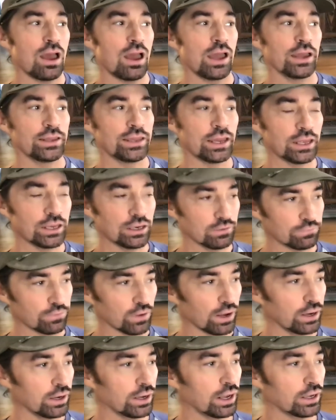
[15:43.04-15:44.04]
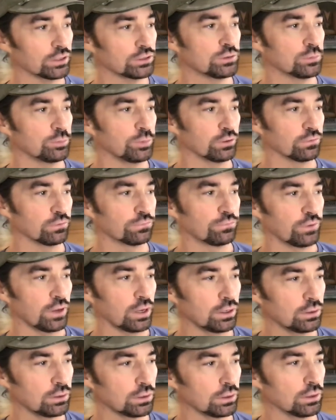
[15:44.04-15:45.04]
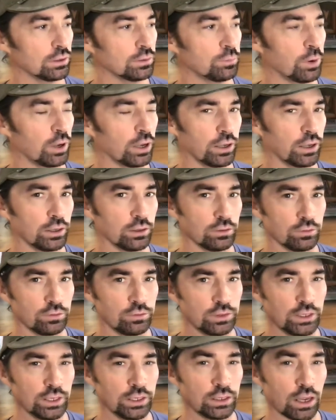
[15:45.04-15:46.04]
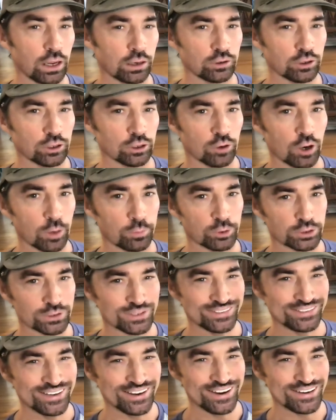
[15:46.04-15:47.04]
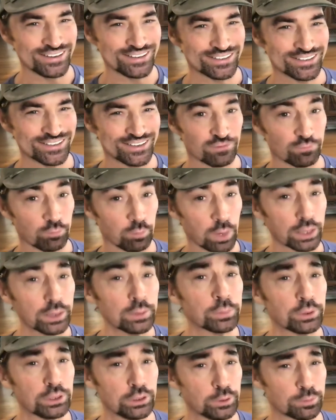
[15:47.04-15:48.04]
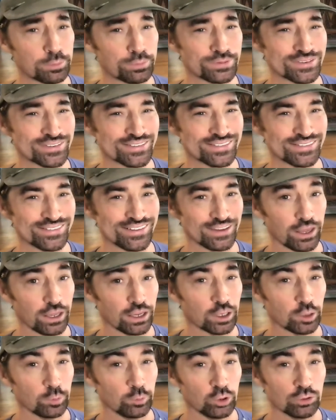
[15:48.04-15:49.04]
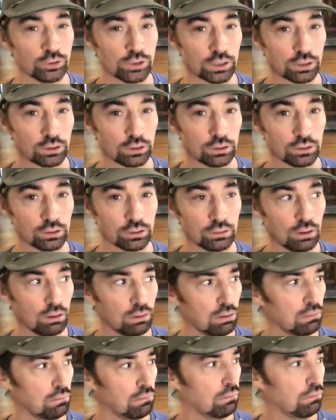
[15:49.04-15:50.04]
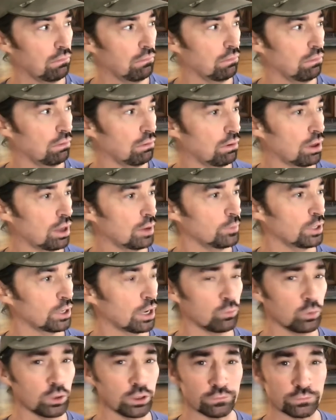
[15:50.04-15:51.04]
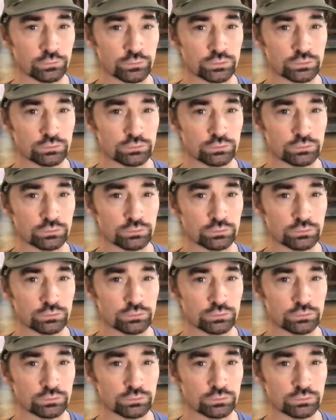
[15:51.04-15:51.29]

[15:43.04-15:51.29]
Again, if I had to be offended by the inaccurate representation of my peeps, the gay community, I mean, I would have